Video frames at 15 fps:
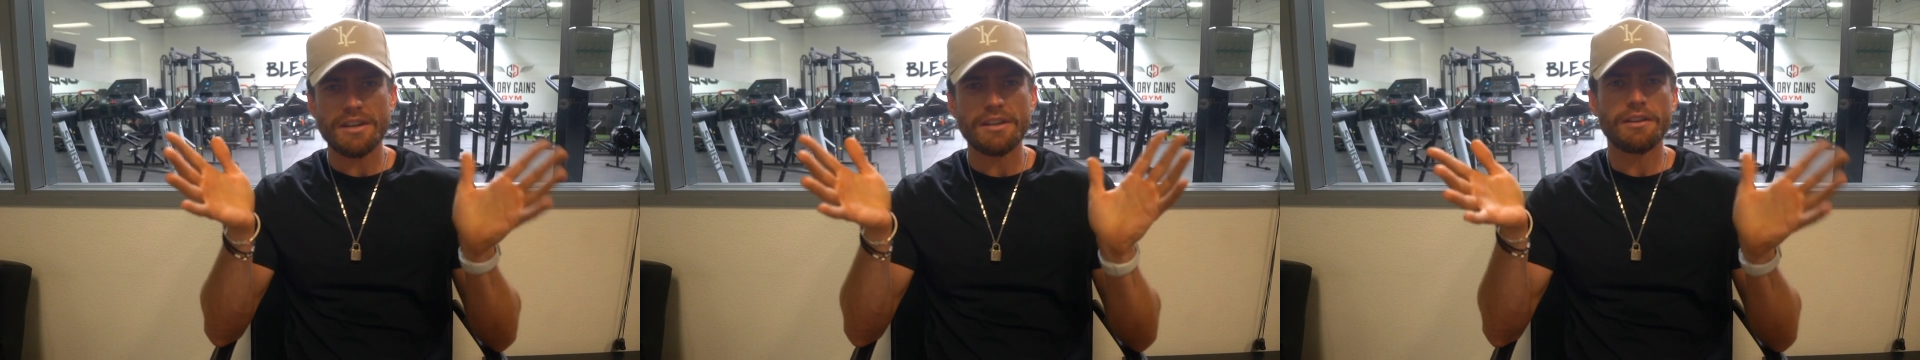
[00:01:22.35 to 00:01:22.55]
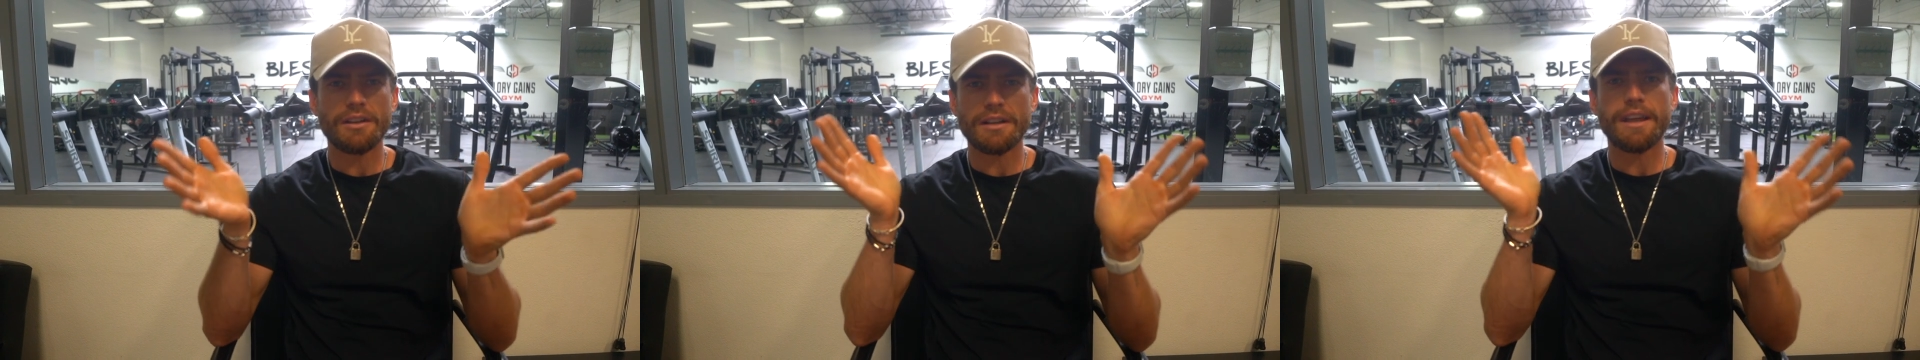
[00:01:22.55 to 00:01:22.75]

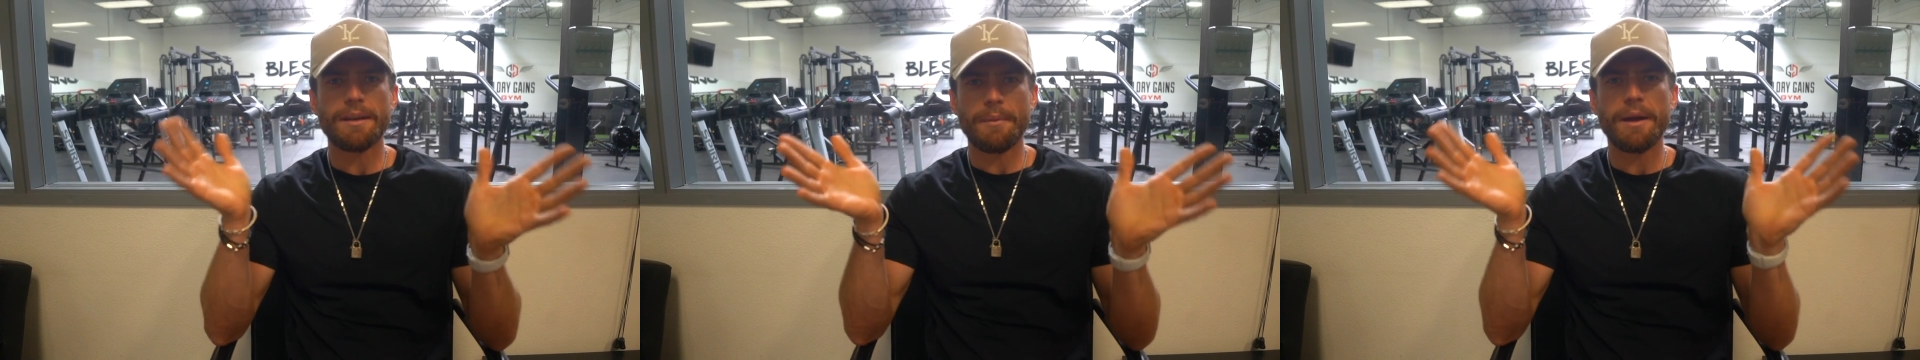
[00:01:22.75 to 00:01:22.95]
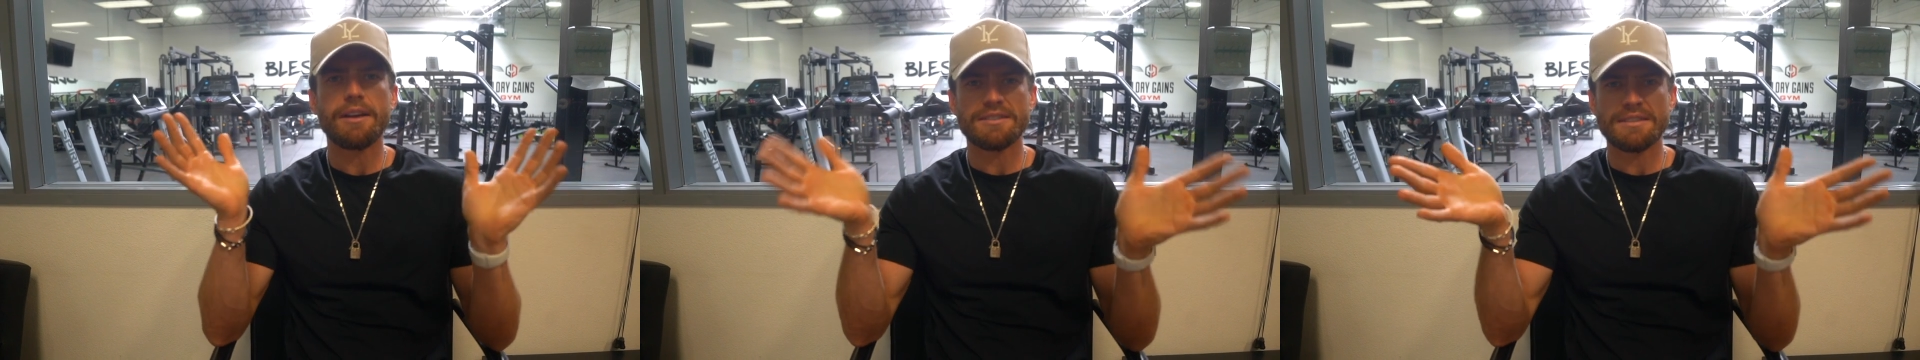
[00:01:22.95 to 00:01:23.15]
and look
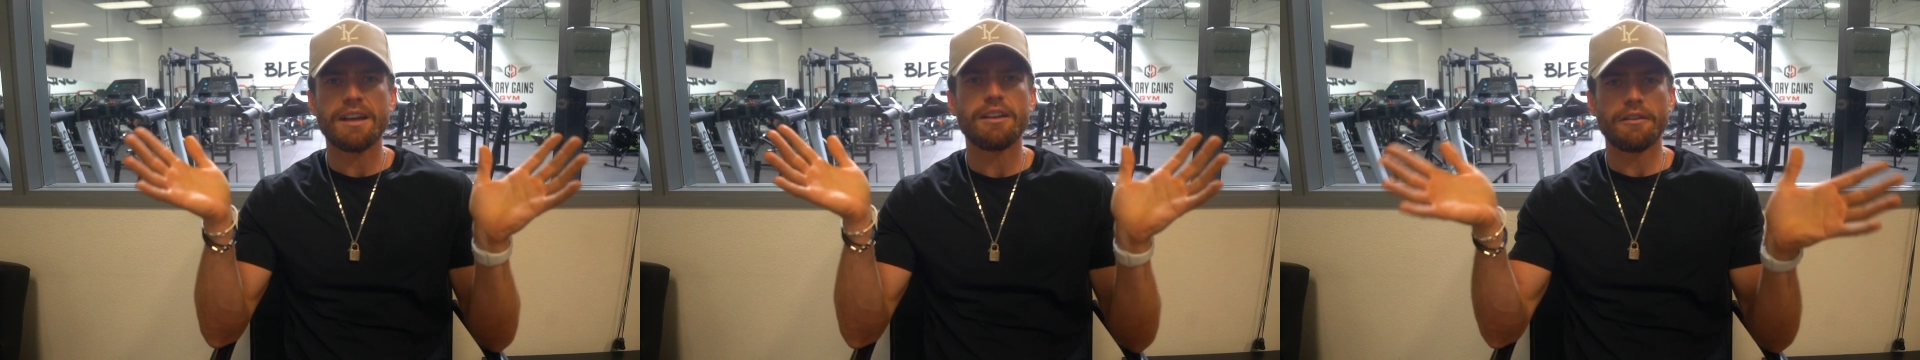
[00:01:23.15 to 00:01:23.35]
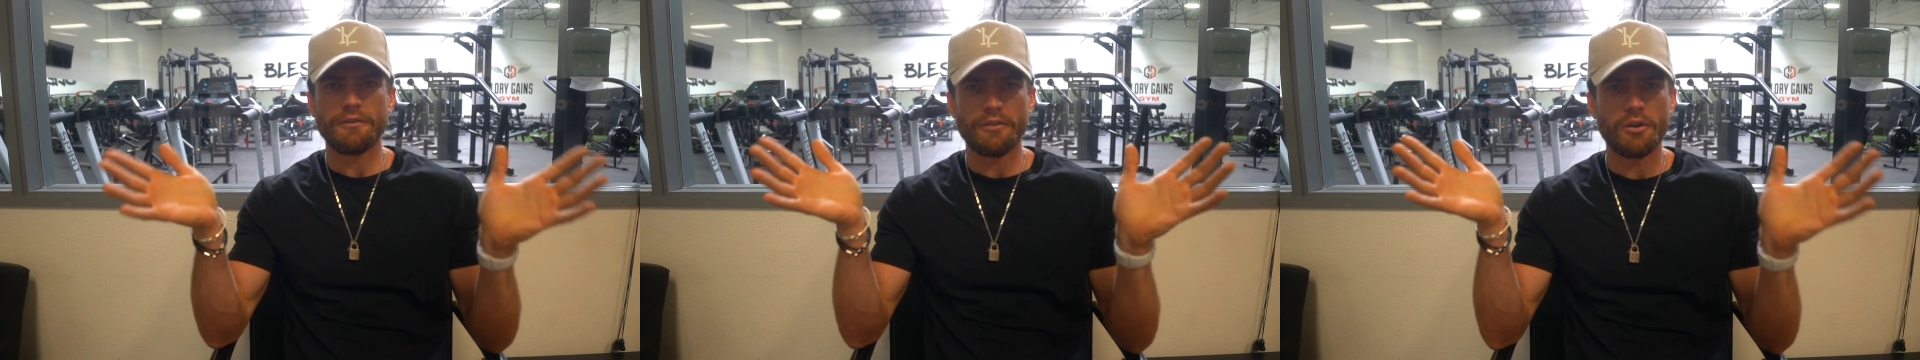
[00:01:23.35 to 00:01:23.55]
like Miles
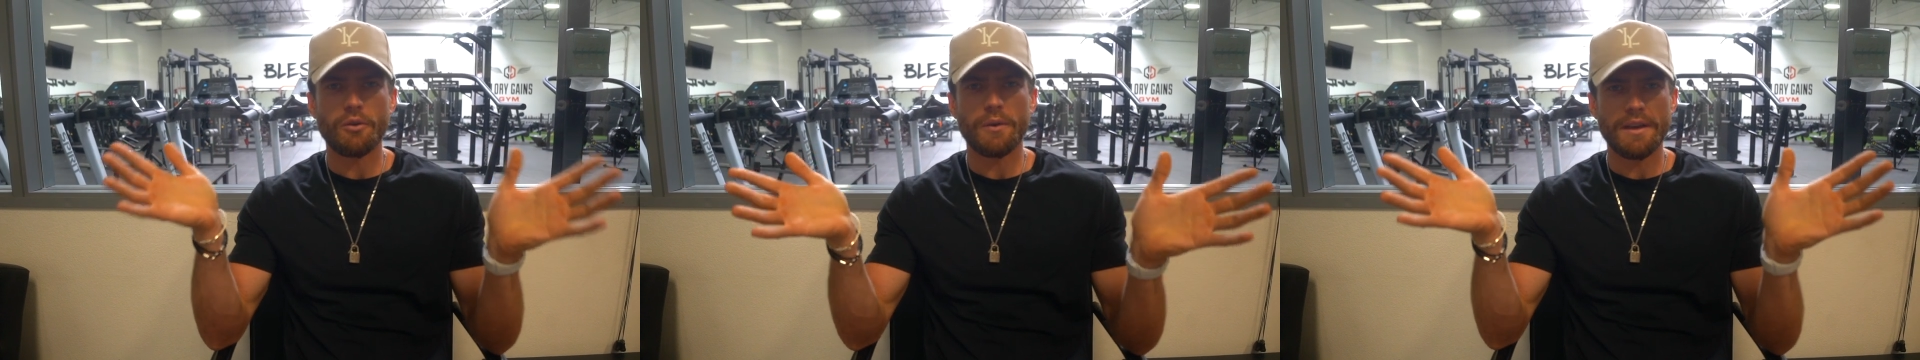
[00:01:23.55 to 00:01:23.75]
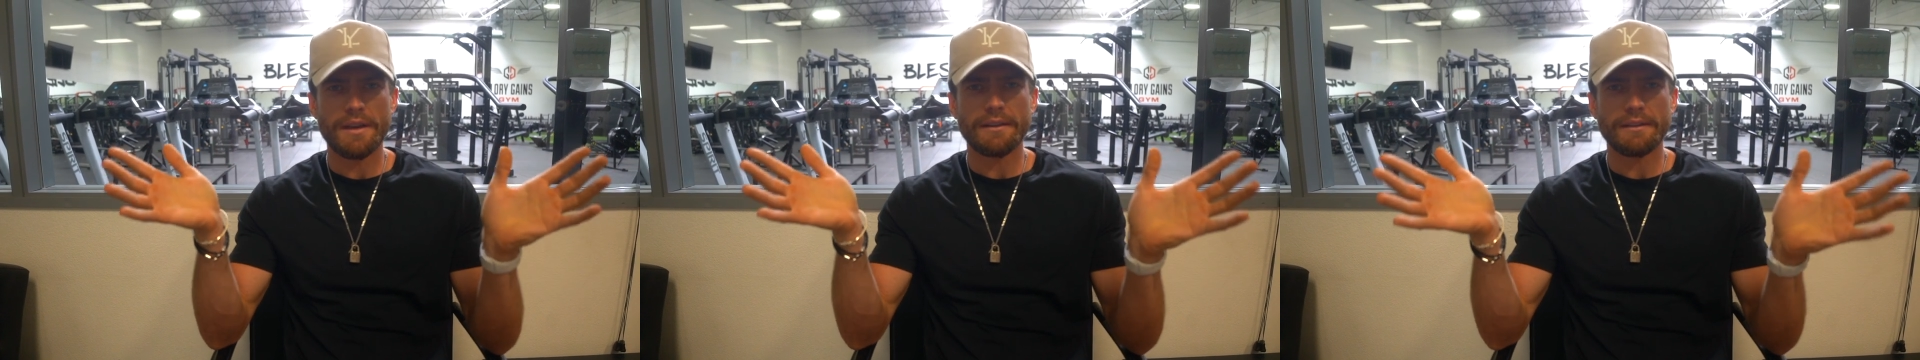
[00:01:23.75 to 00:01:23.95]
Teller for a
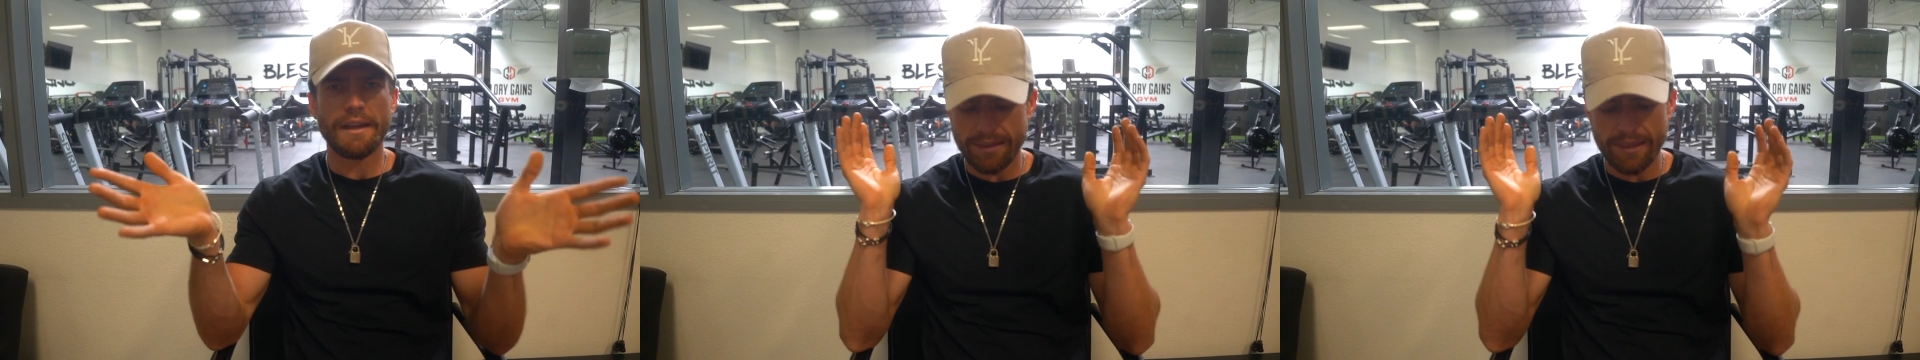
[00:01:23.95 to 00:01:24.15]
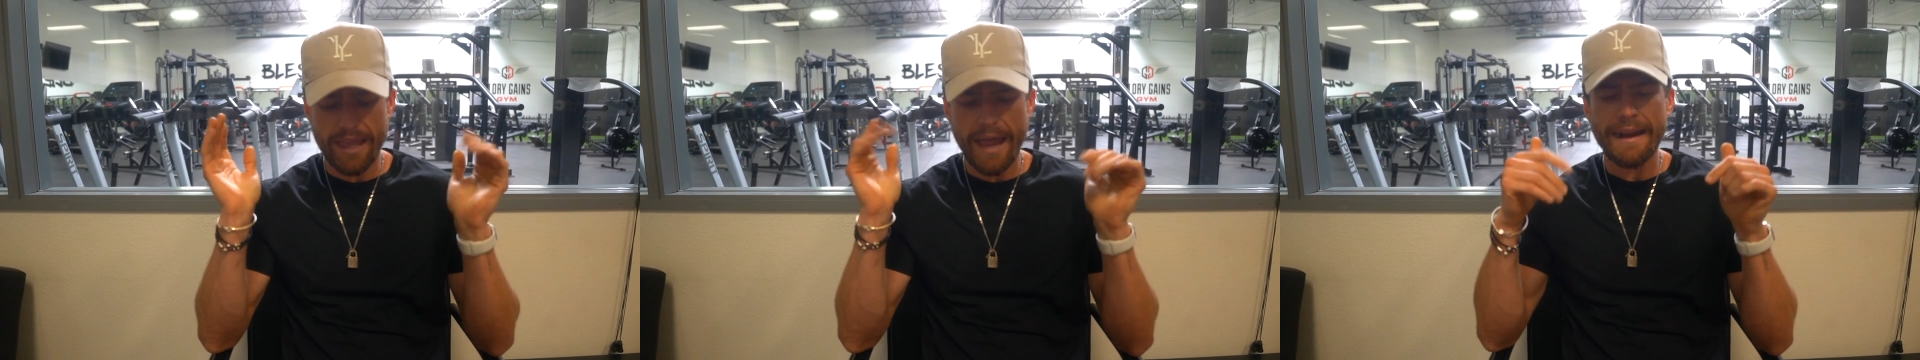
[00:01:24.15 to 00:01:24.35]
week.
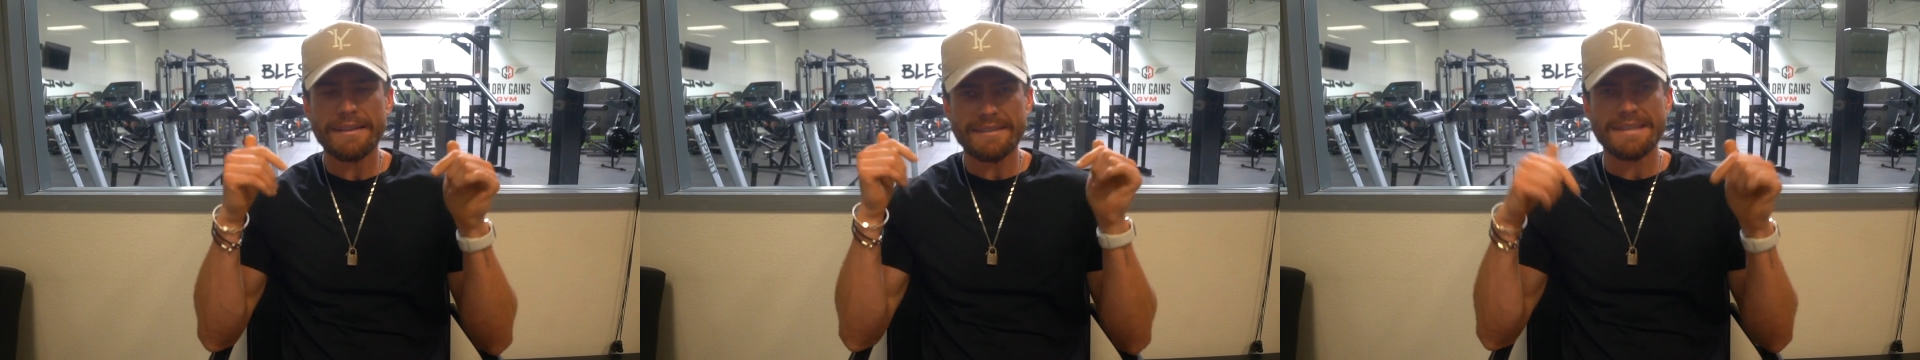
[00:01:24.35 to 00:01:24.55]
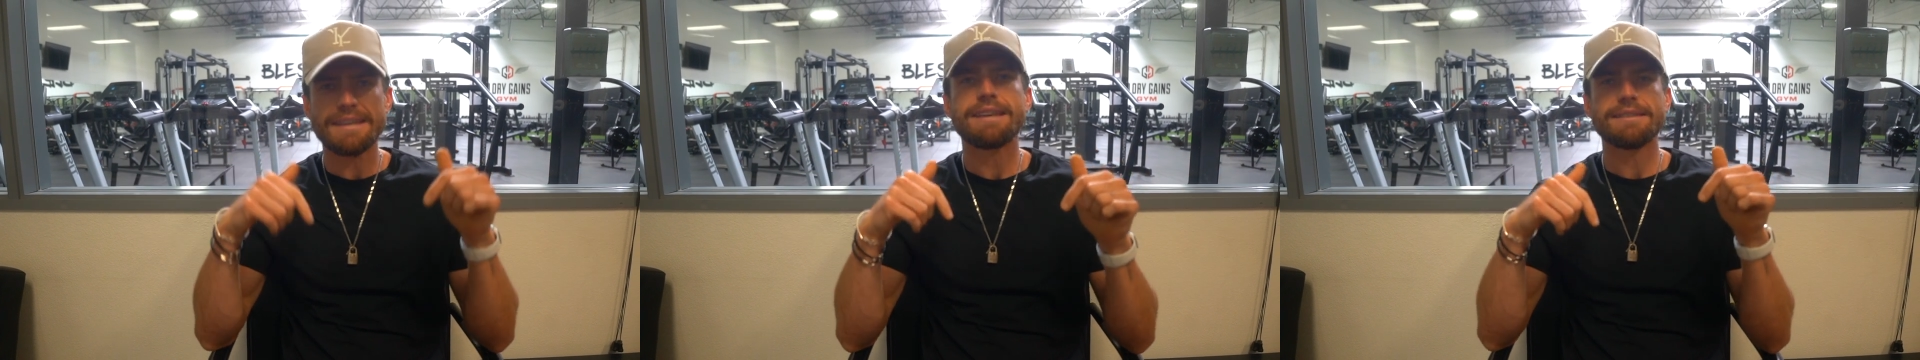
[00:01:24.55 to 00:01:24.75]
That
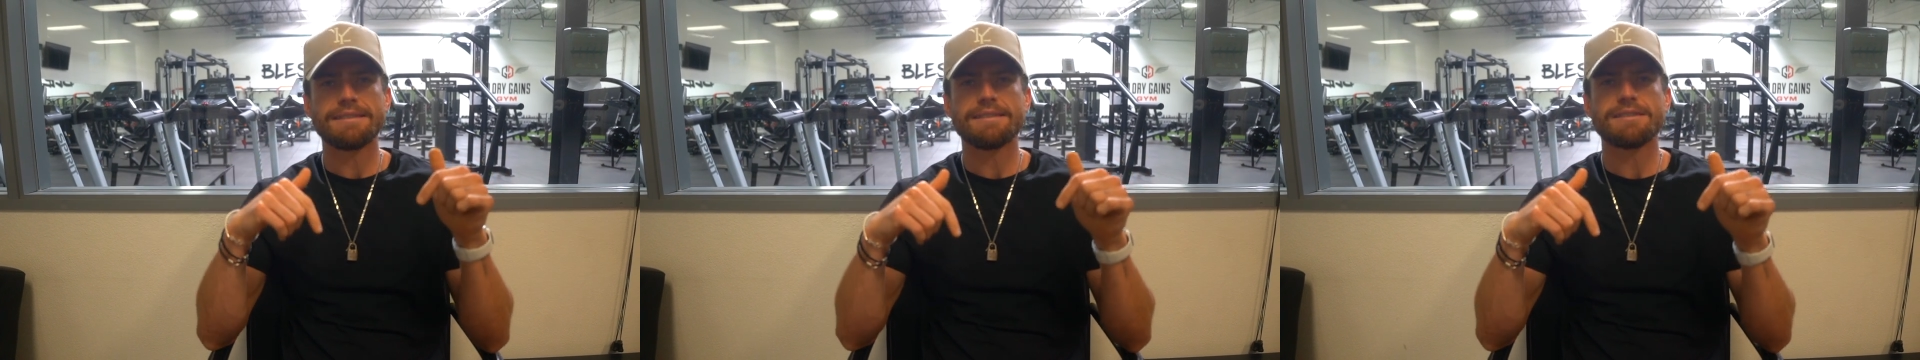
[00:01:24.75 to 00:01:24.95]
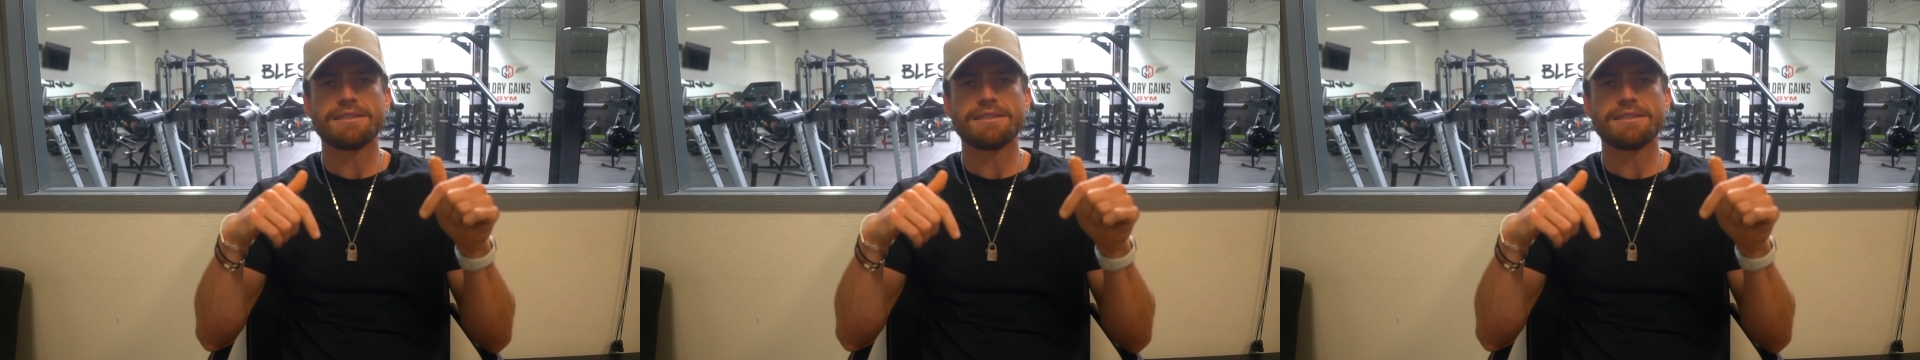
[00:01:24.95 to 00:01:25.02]
is easy.